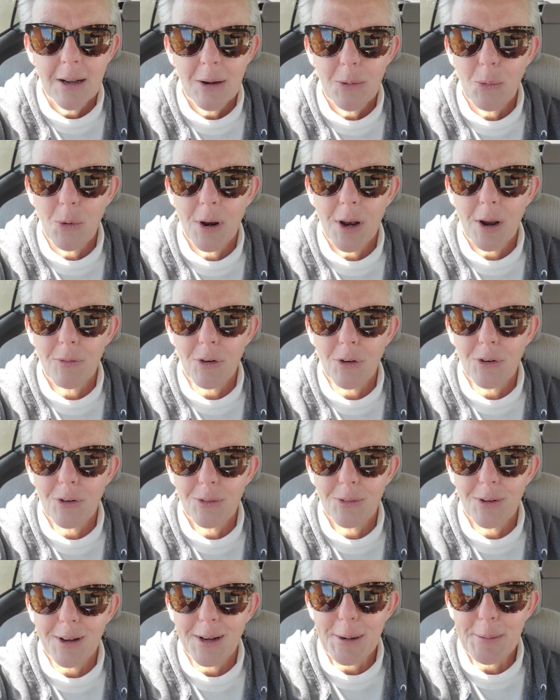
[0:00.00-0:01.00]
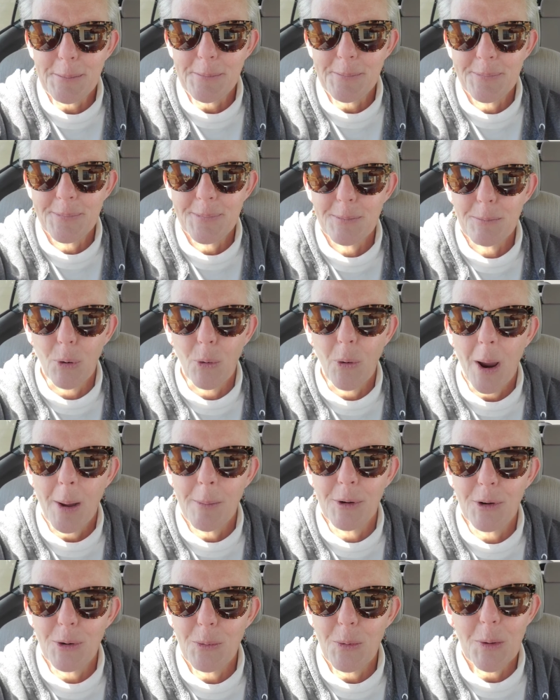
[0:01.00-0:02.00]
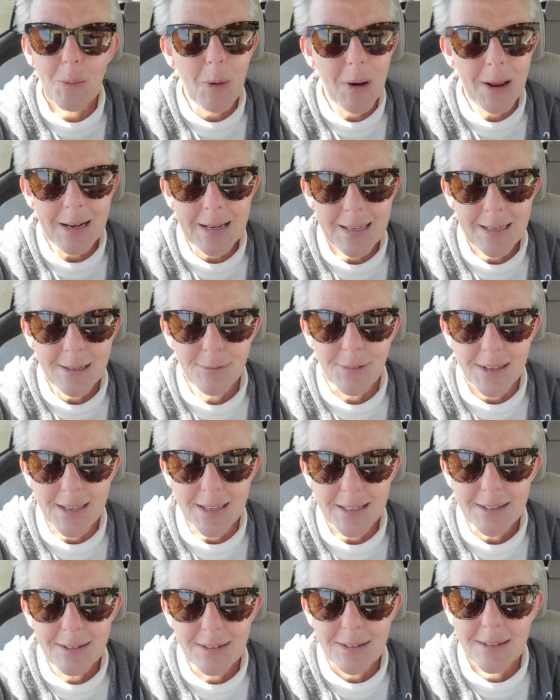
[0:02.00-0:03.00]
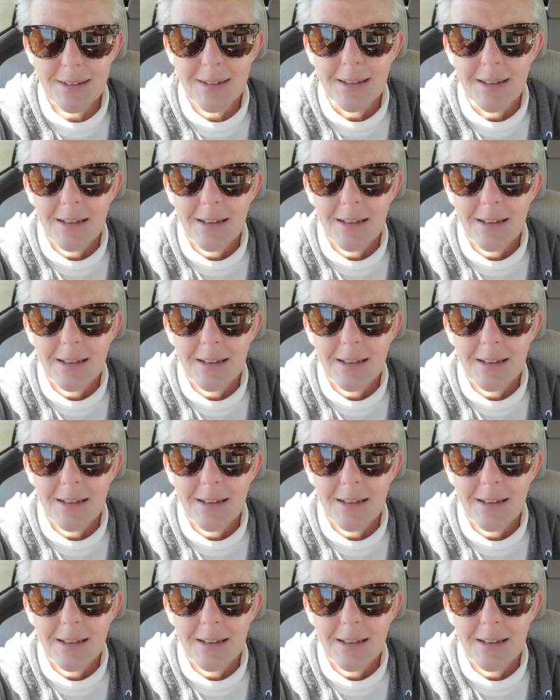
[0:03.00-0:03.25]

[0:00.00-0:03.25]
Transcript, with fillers: whatever um, parameter we want to give it.